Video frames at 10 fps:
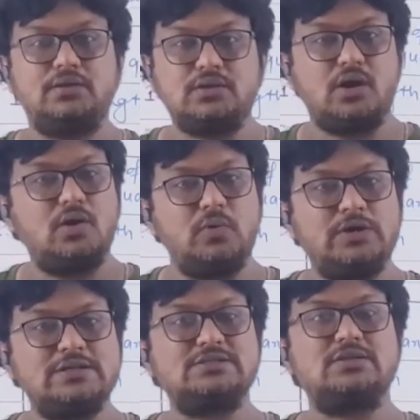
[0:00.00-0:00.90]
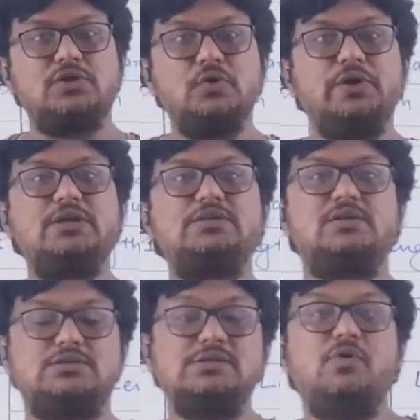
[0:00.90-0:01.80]
third one is
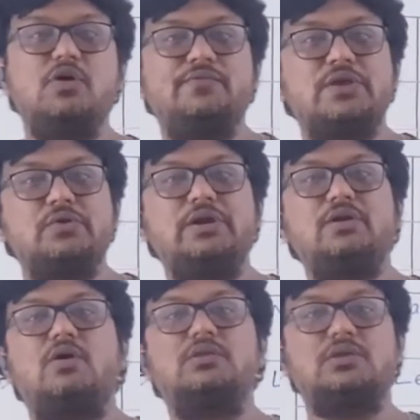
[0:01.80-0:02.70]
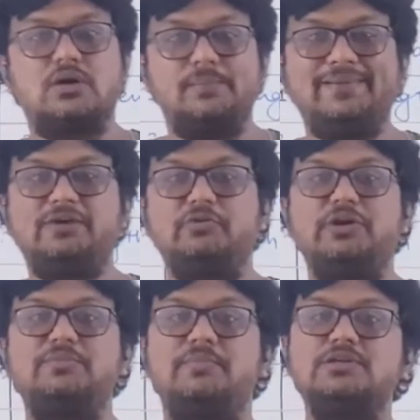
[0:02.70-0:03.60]
unit, symbol of the unit or the complete
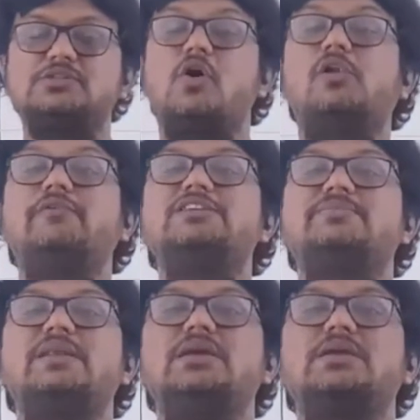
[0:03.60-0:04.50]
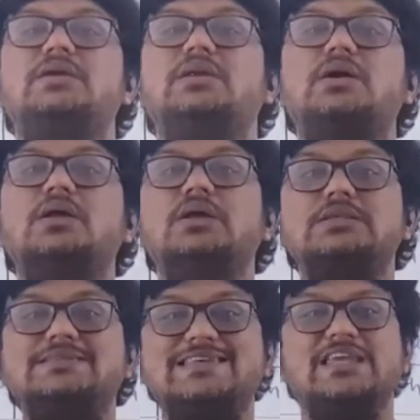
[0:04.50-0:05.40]
unit must always be written in a
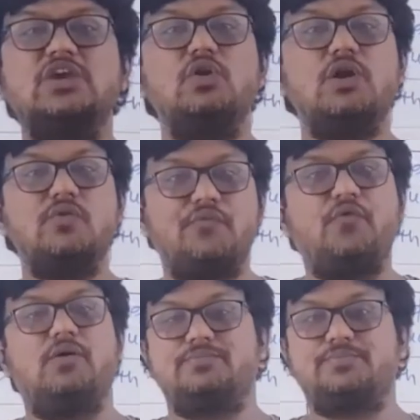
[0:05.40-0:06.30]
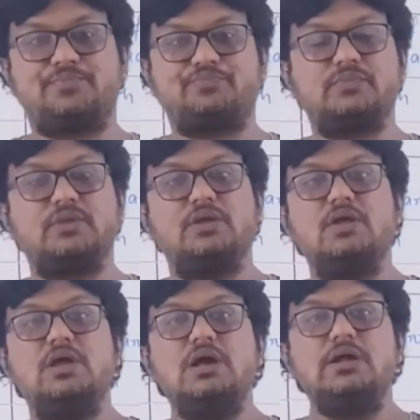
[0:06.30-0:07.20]
singular form.
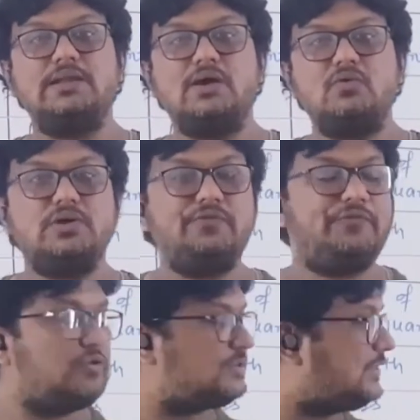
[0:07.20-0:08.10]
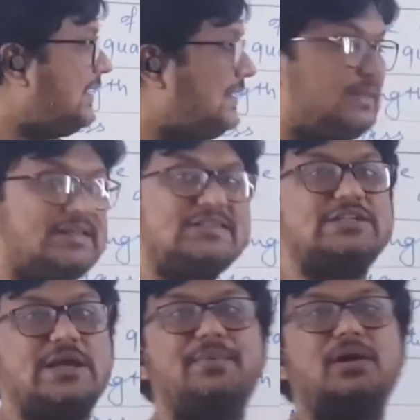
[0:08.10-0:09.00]
Now if you see in this
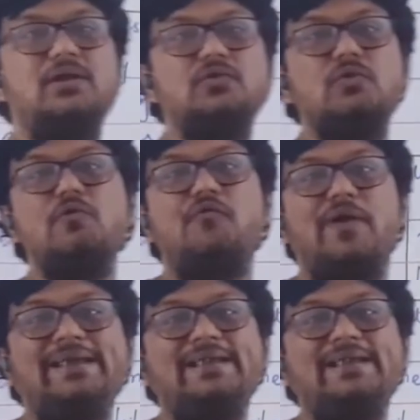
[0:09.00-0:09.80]
table, you will find